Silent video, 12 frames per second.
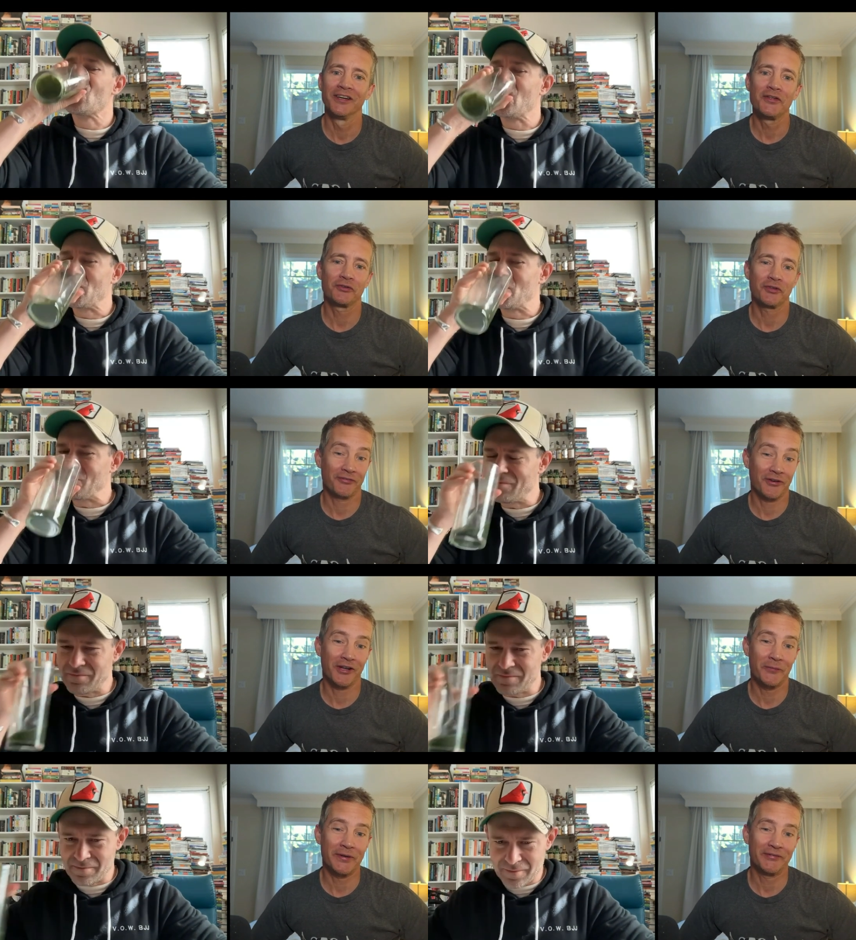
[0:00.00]
Speaker 1: So I feel
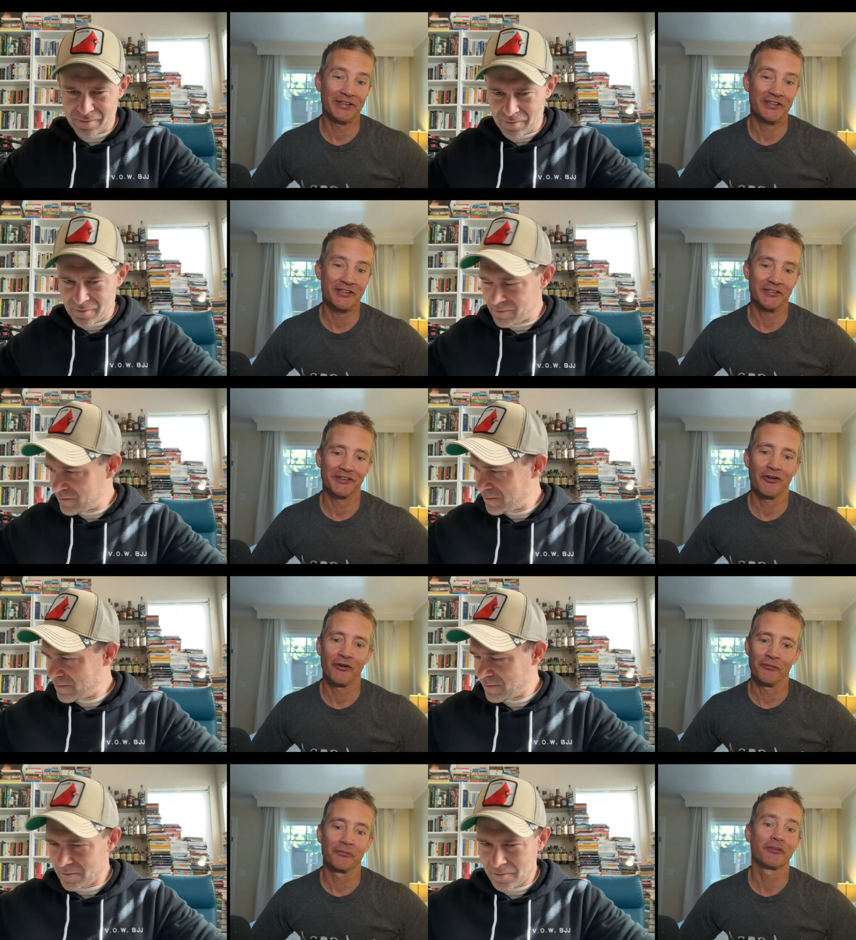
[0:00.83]
like a bit of an idiot
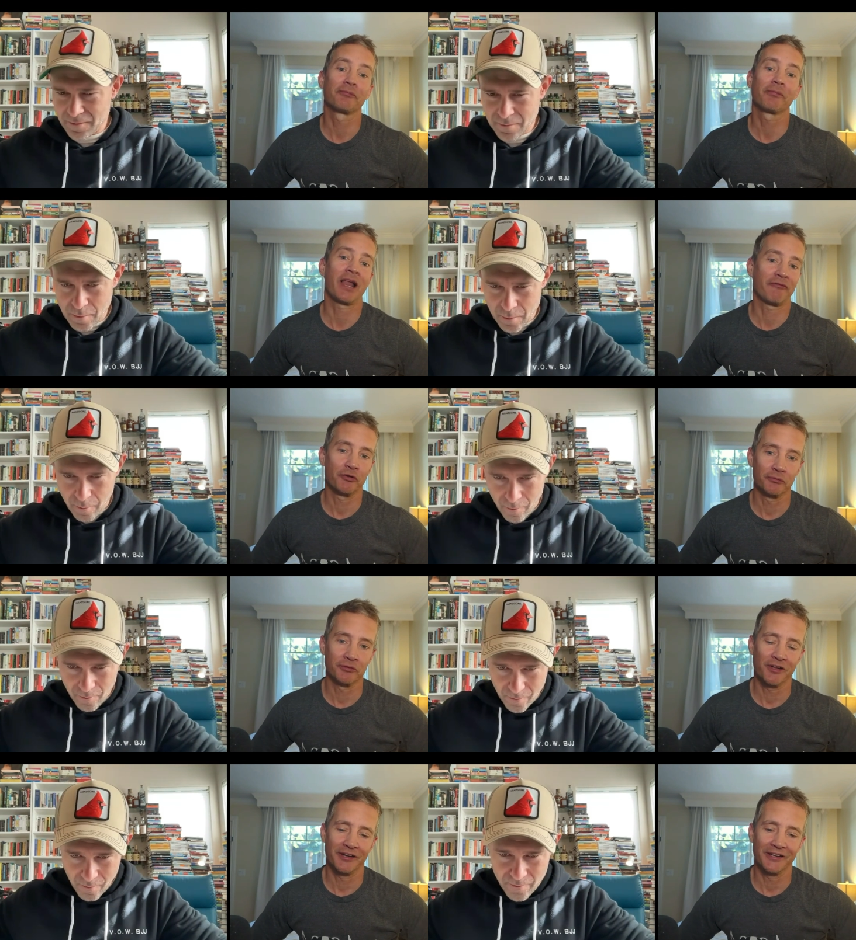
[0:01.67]
on
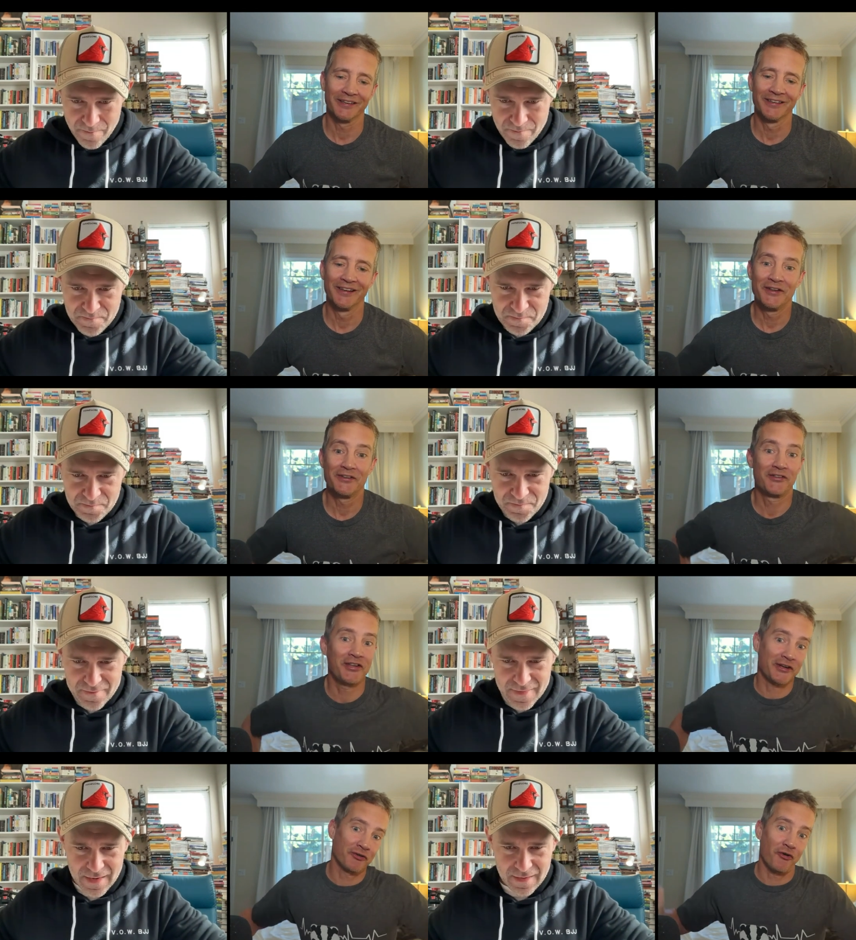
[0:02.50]
platforms like
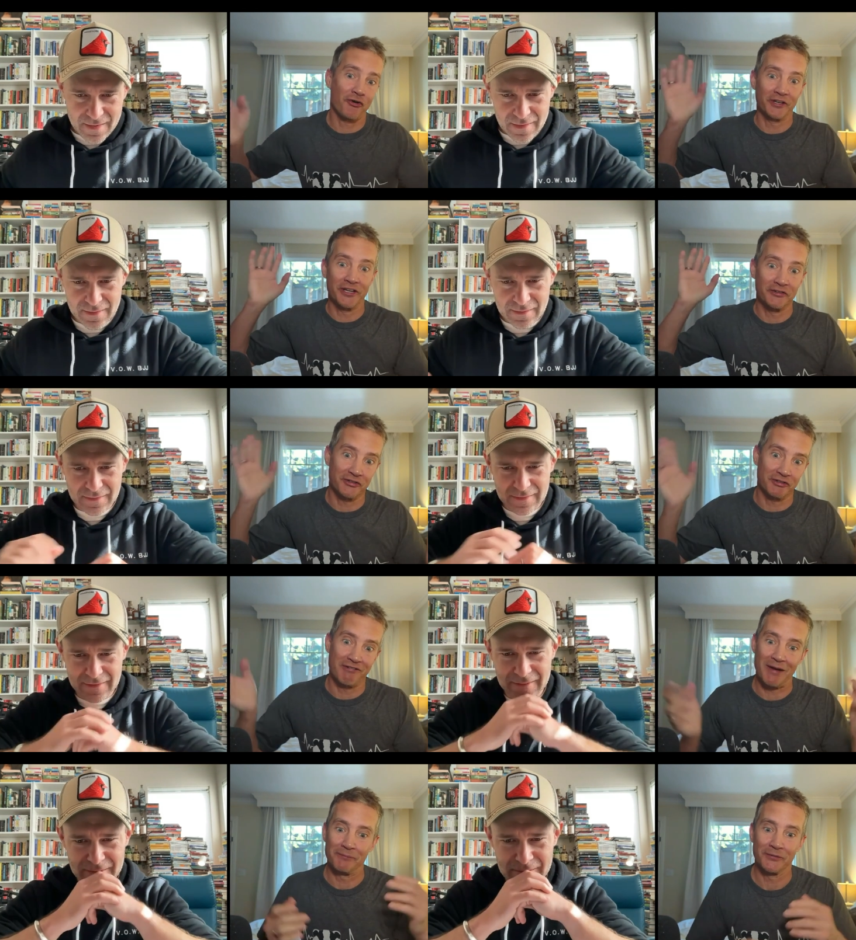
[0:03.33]
TikTok and
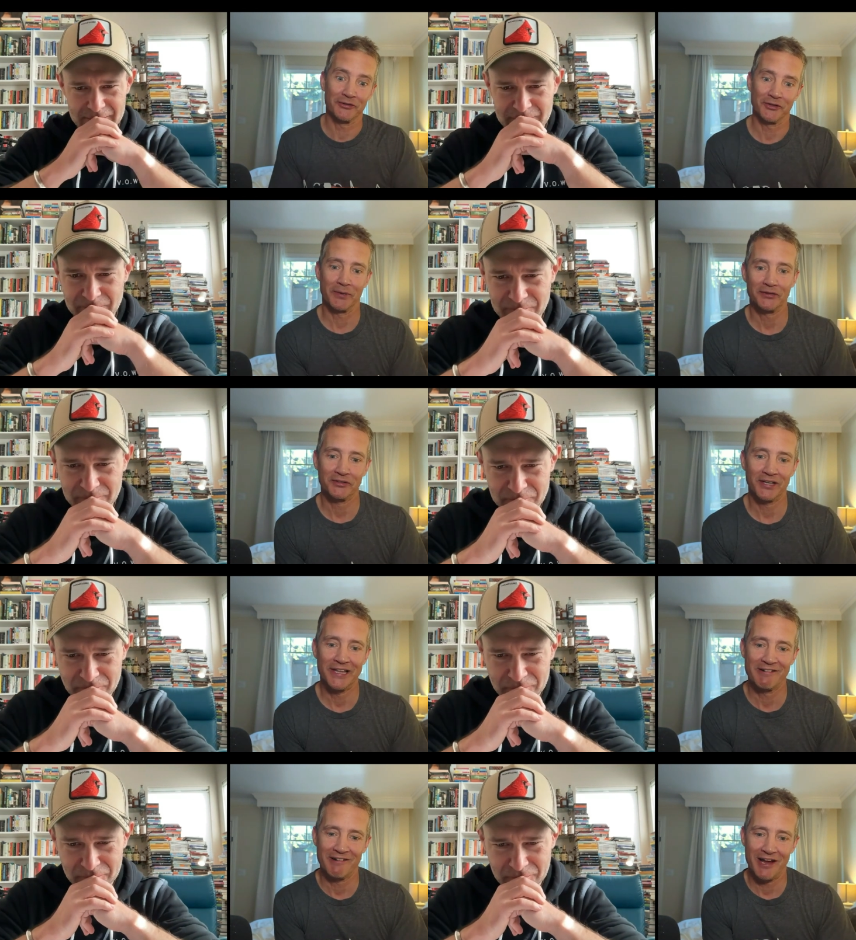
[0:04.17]
Instagram, because I'm basically,
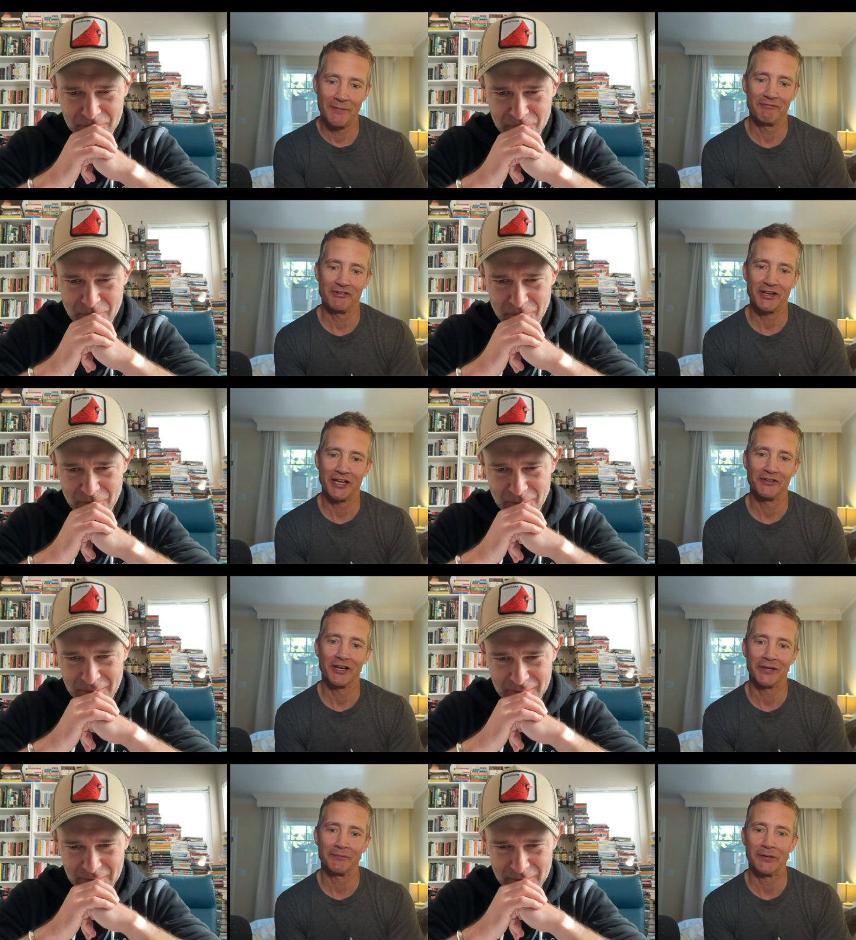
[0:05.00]
here I am every day
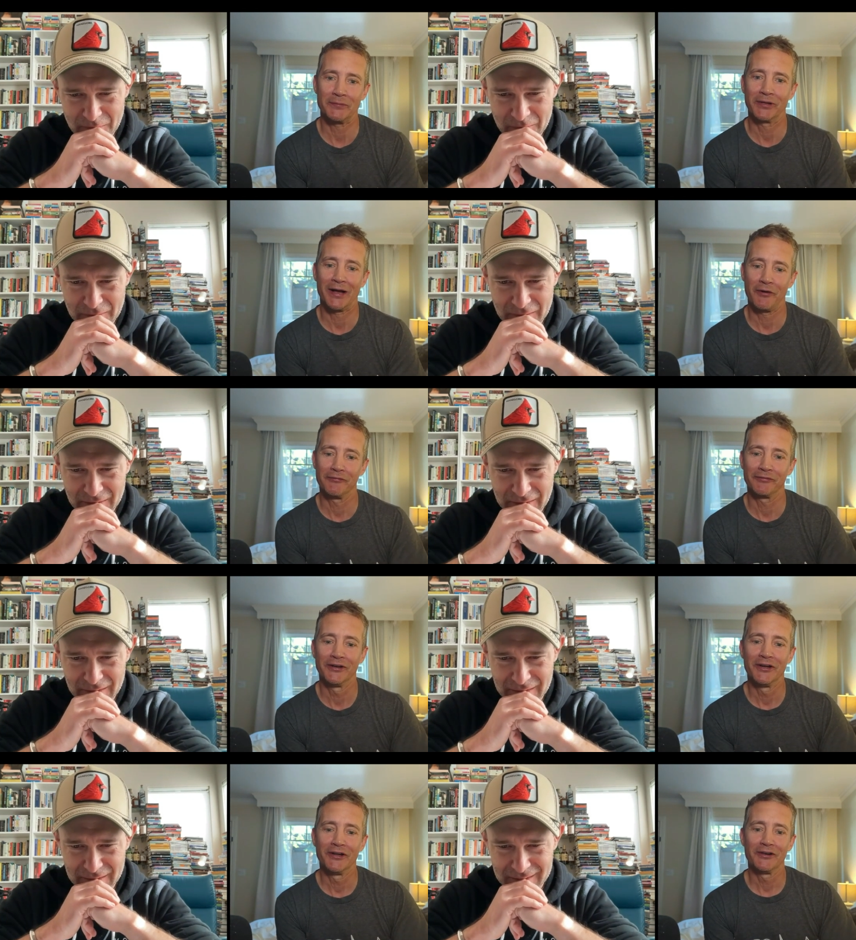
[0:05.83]
telling people how I've
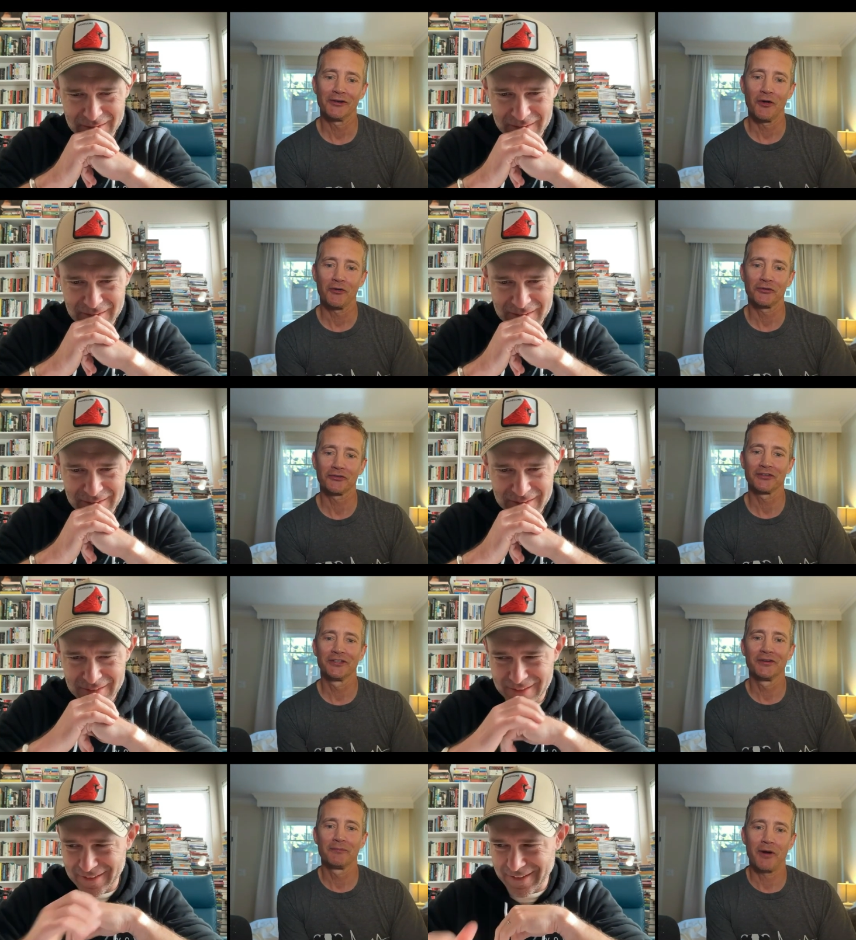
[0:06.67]
lost
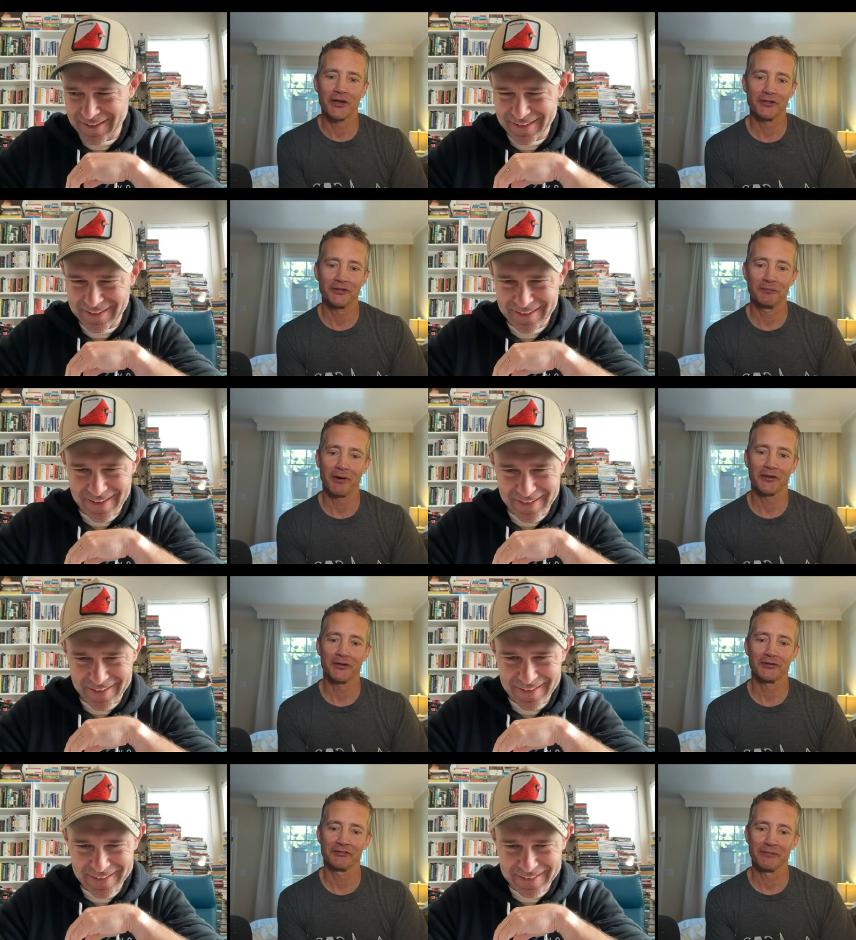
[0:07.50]
buckets and
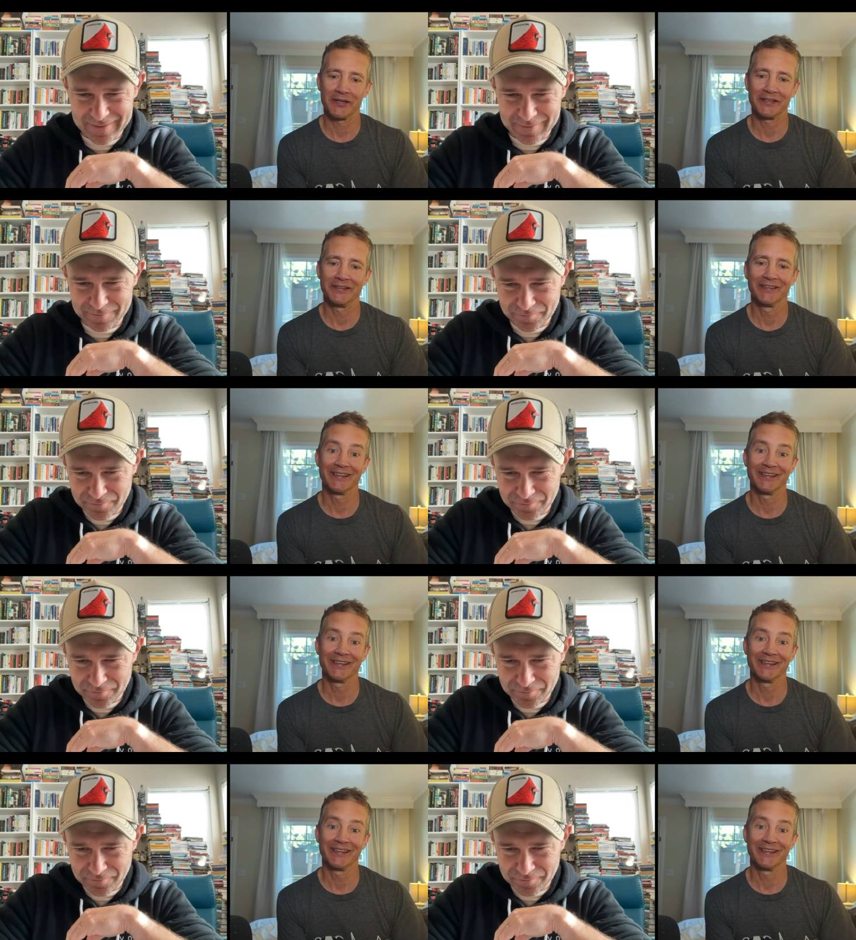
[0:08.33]
buckets of money.